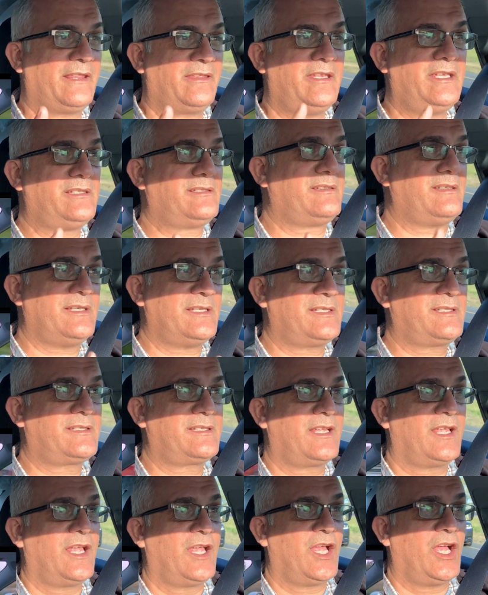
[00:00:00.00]
this
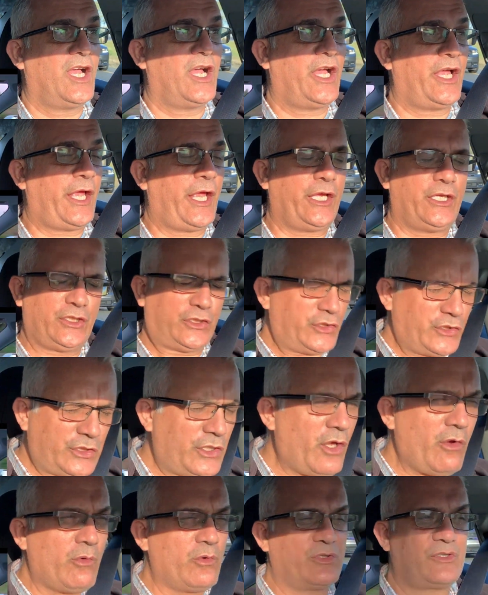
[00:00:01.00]
is a
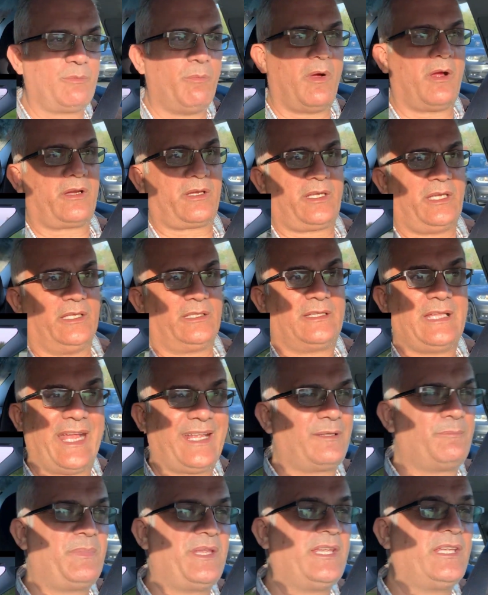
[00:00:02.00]
huge market,
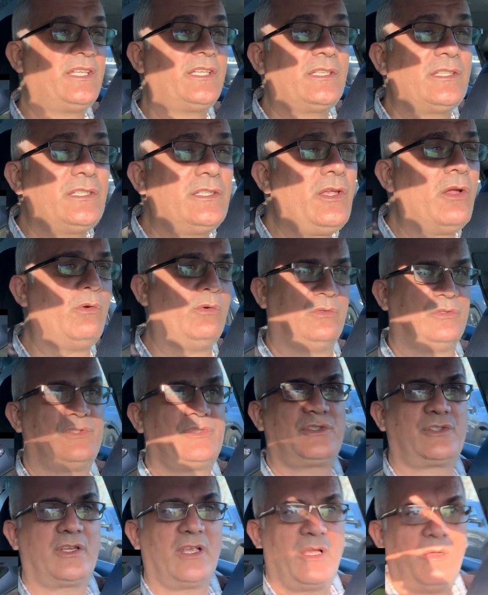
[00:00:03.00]
not big,
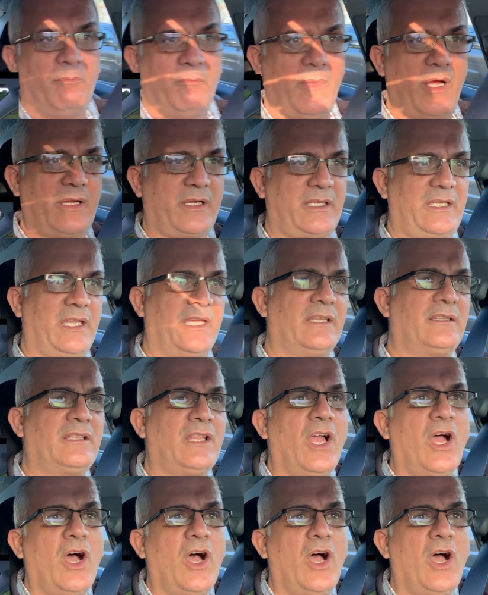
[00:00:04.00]
huge. Market